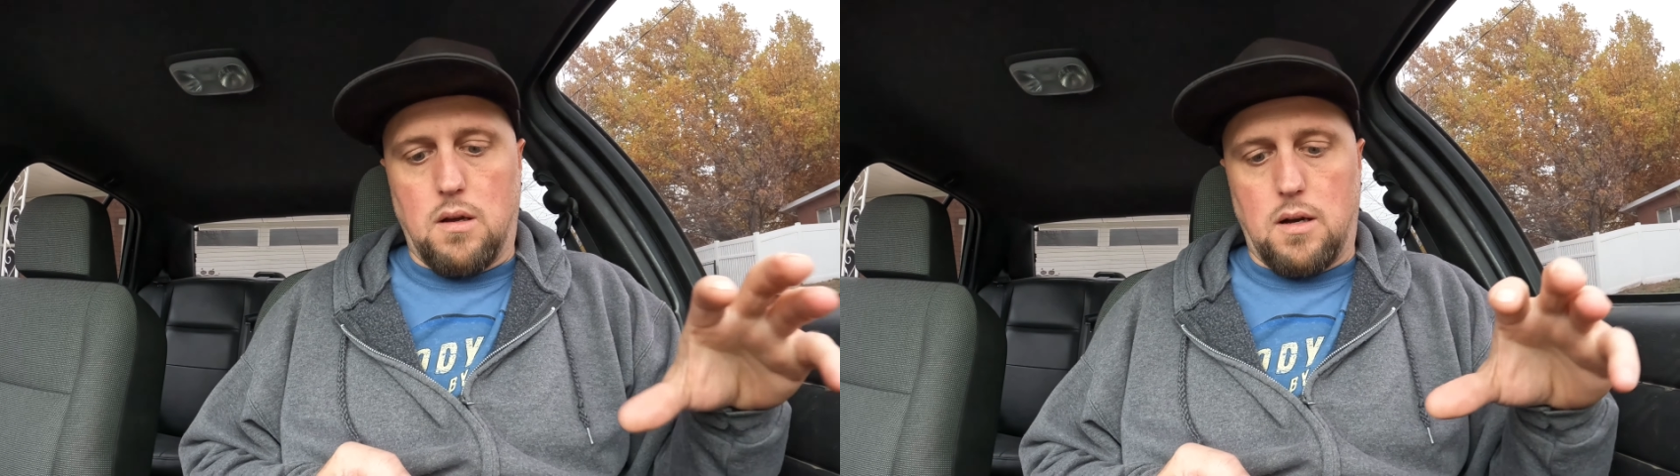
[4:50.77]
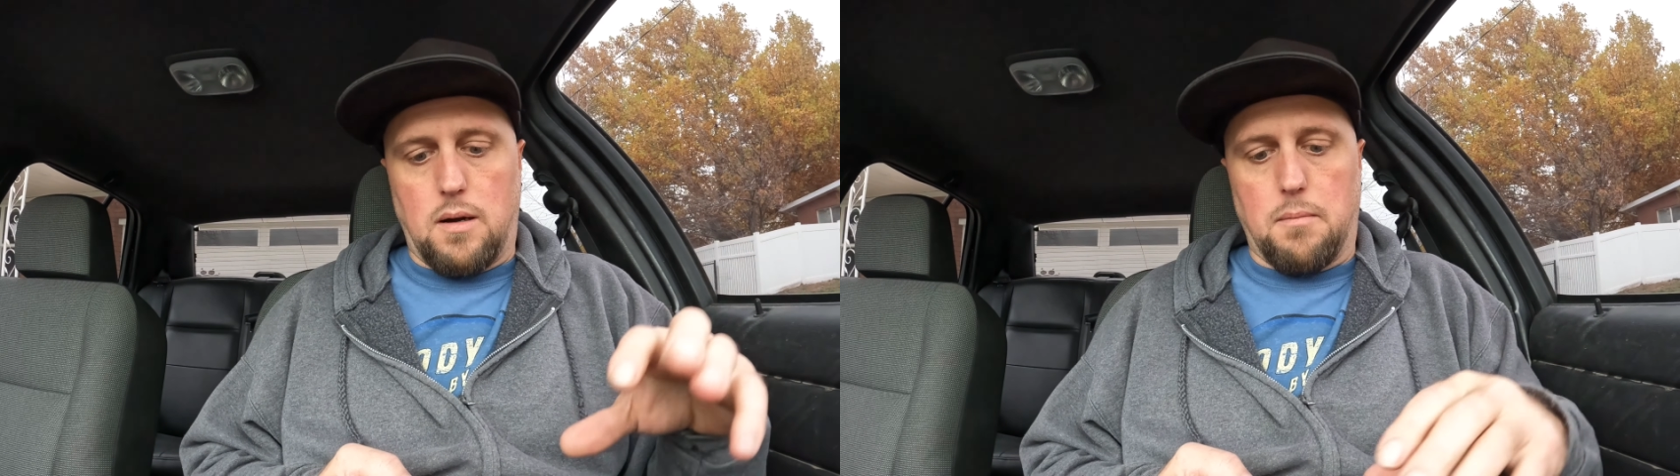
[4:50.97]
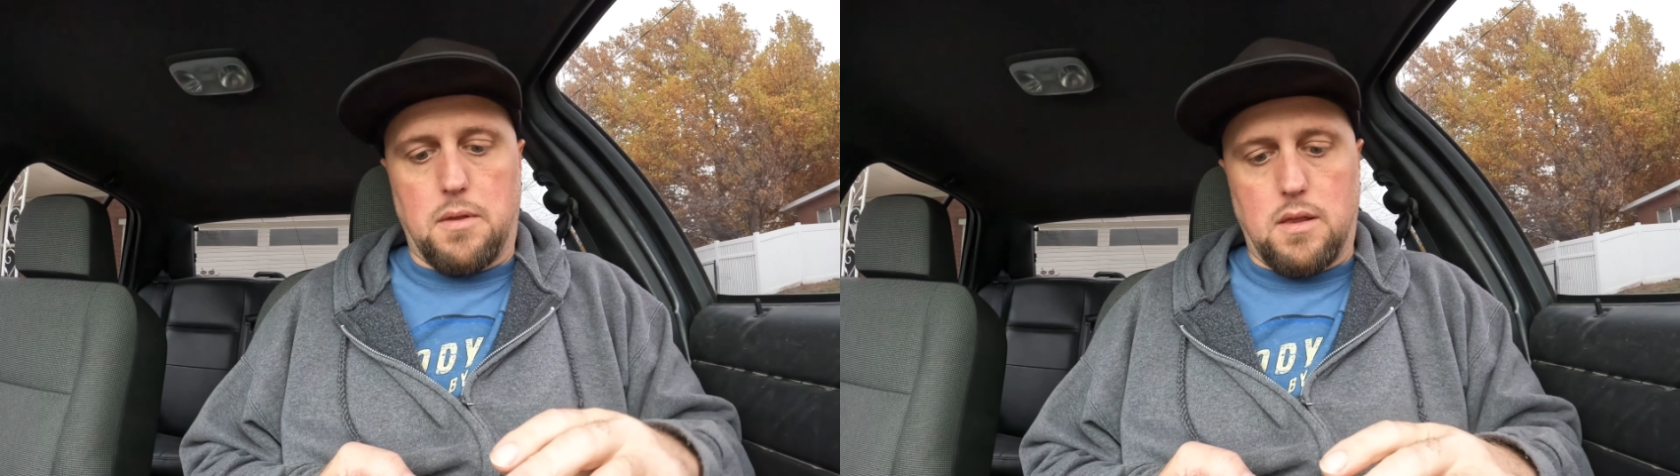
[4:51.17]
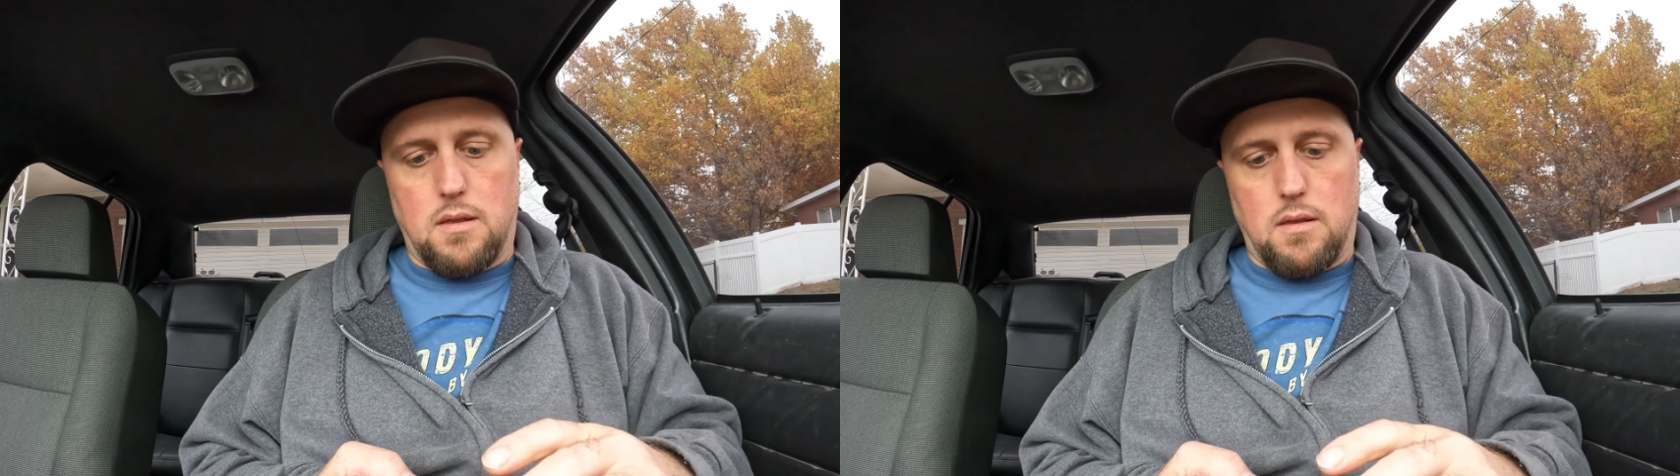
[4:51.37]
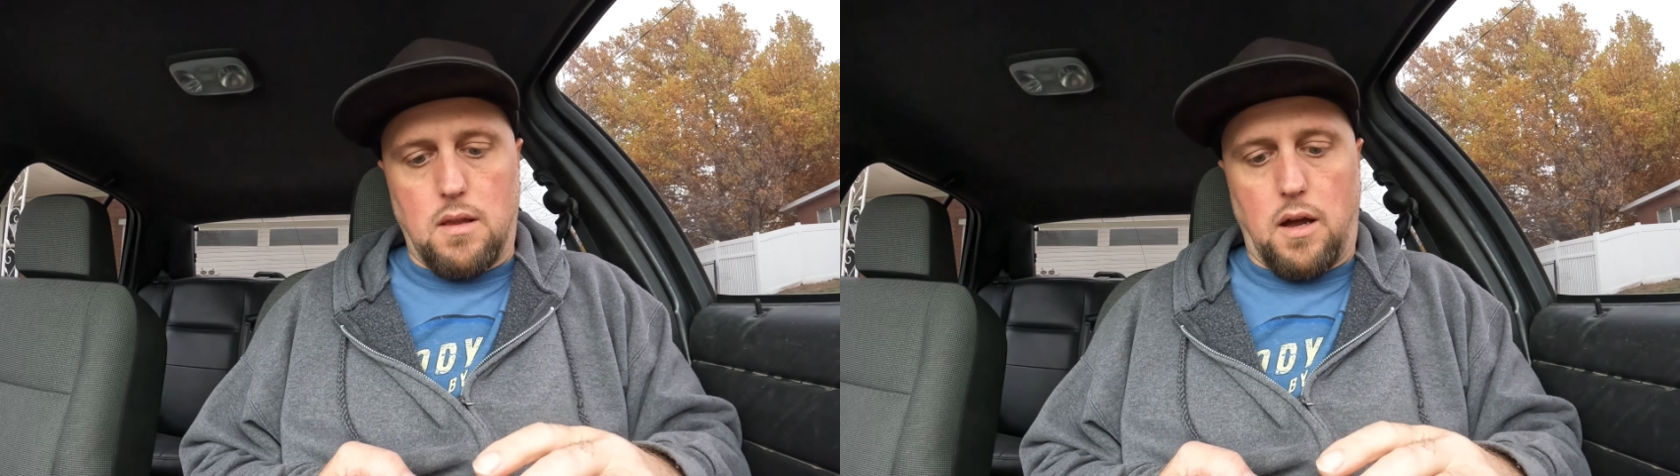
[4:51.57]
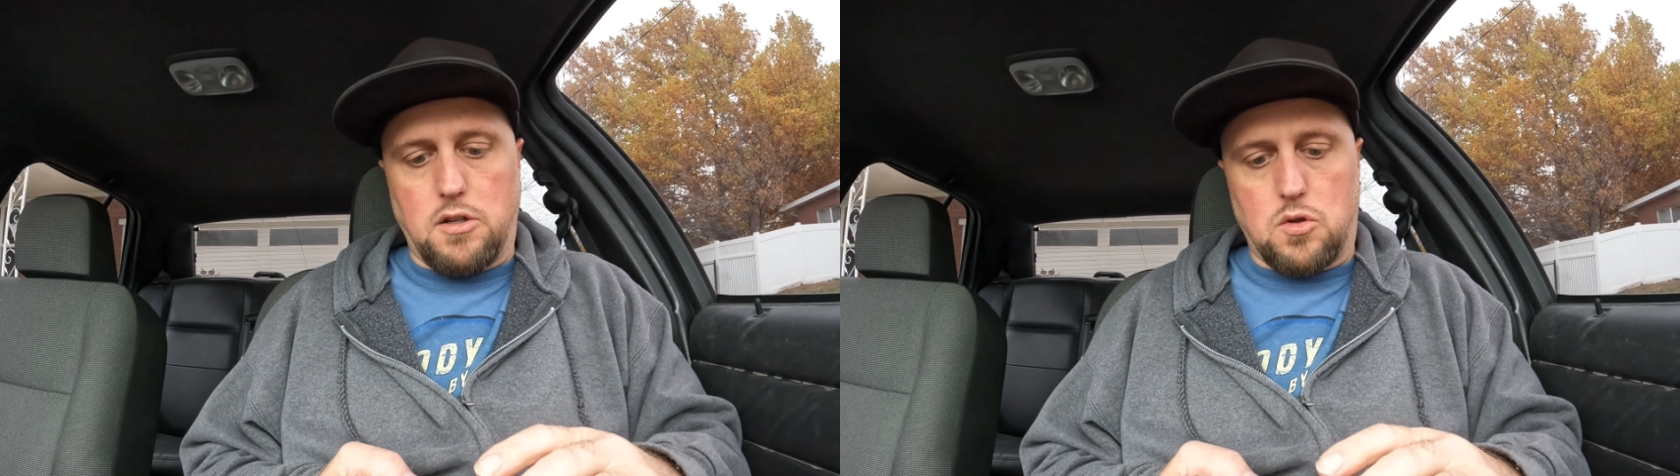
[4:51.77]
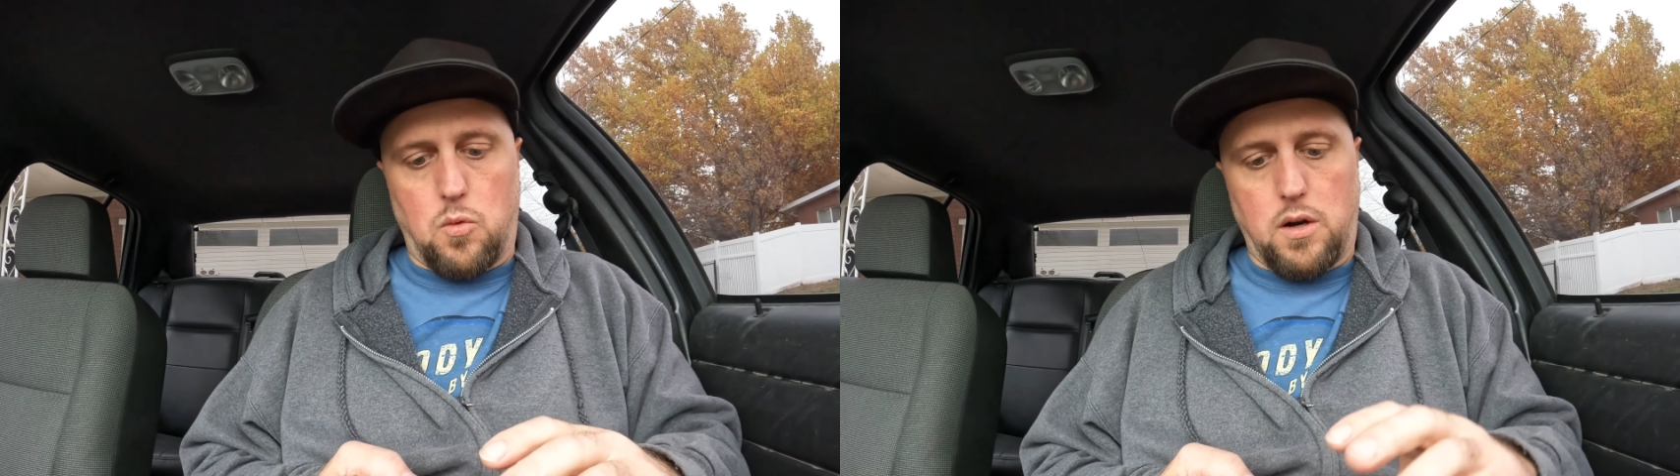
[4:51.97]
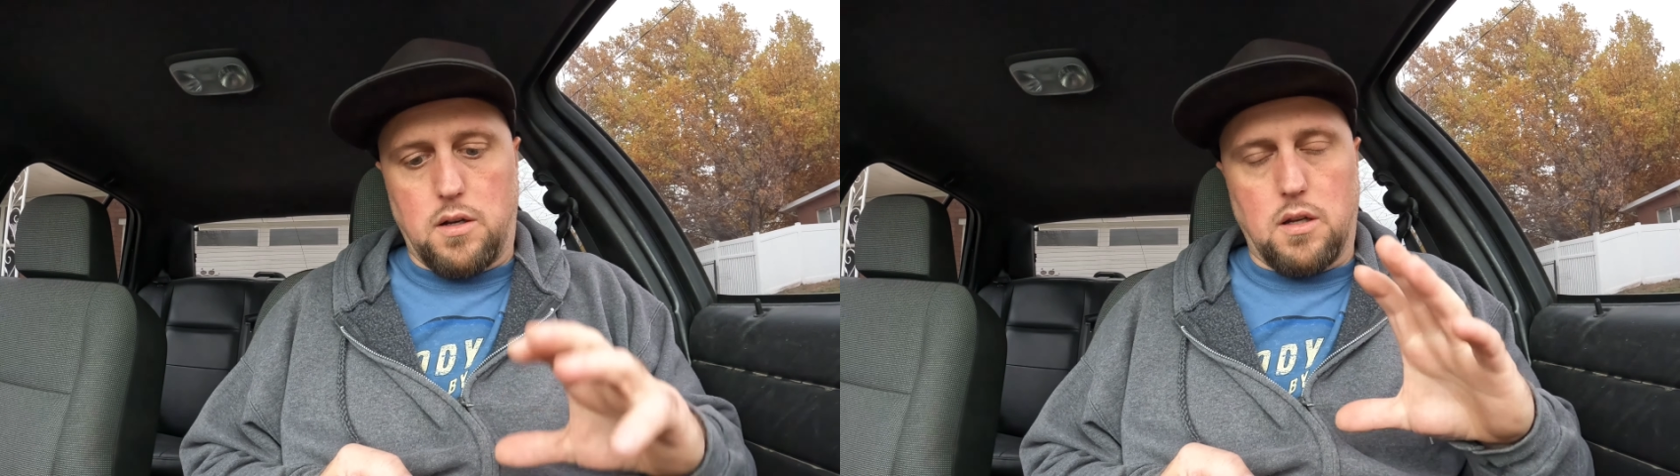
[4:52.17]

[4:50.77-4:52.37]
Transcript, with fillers: Um, I just wanted